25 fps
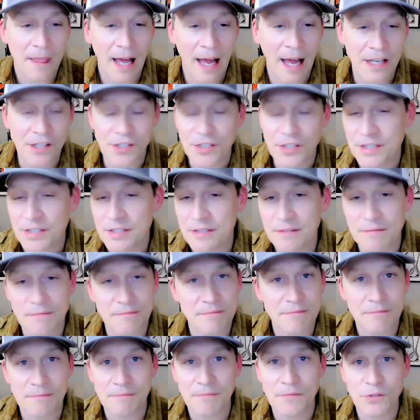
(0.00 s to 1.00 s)
I just
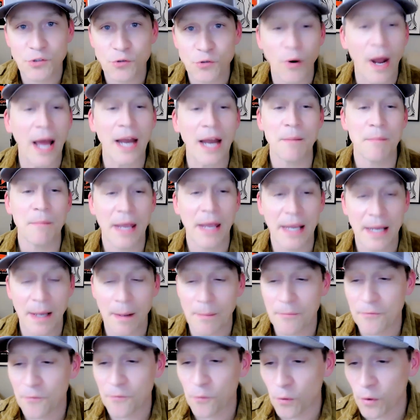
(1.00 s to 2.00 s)
try to make
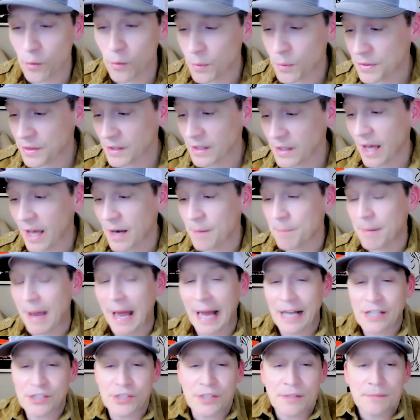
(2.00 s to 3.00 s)
up for it with a lot of
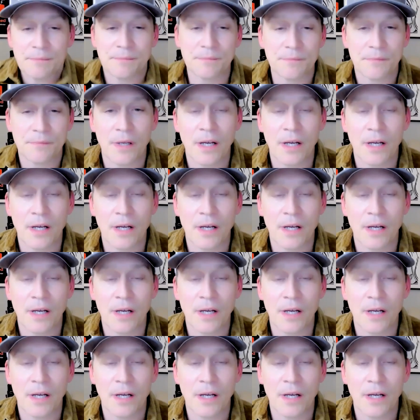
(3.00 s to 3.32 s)
passion.